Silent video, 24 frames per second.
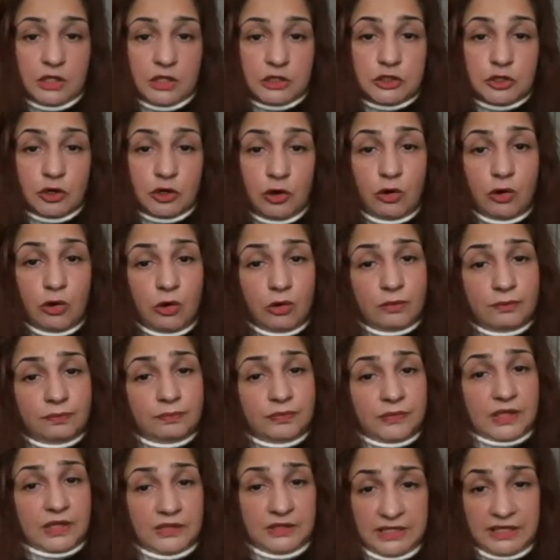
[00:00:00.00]
So
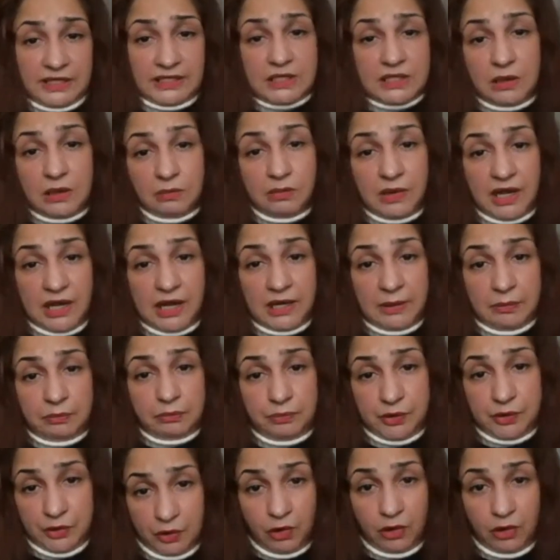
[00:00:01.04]
these are my
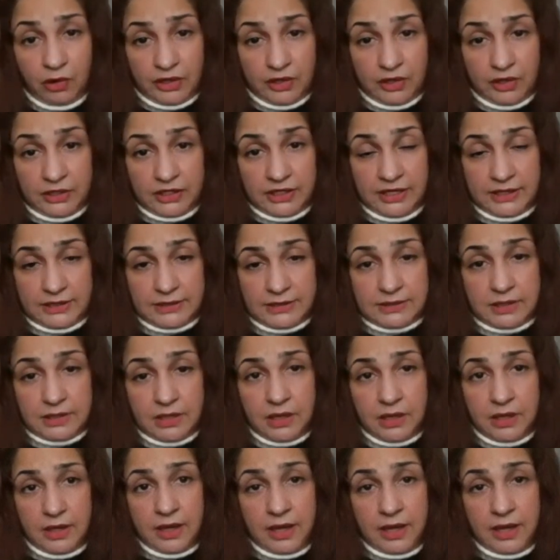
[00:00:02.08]
priorities.